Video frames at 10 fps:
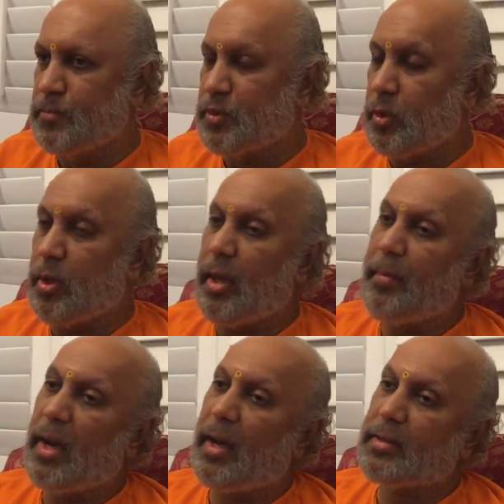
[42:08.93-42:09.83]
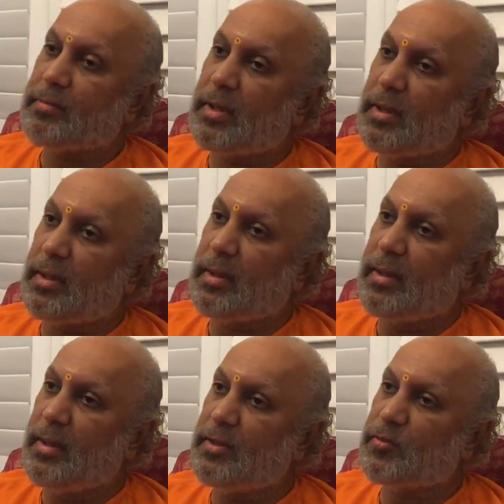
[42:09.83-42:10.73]
So a Mahatma
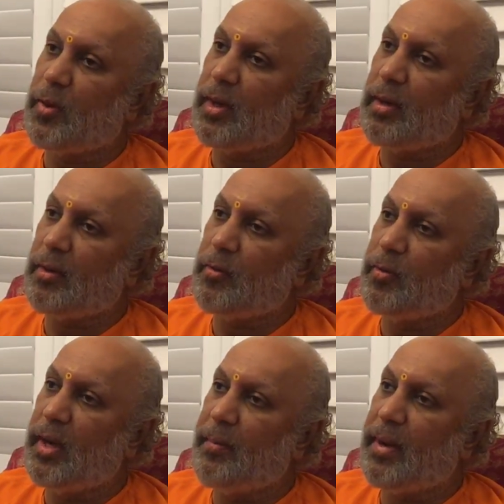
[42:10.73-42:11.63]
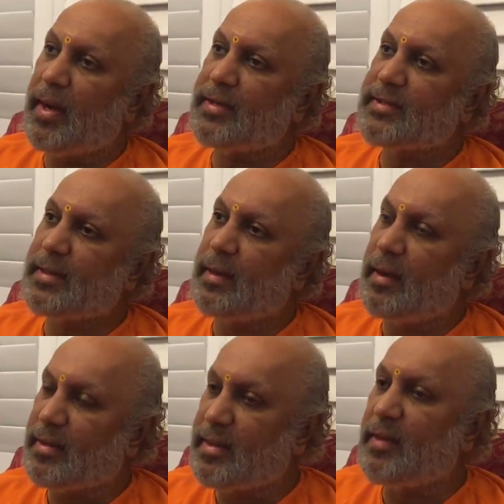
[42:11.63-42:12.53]
is one who demands
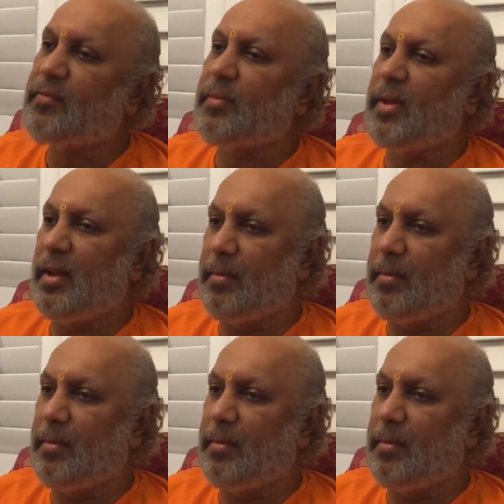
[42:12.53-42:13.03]
nothing from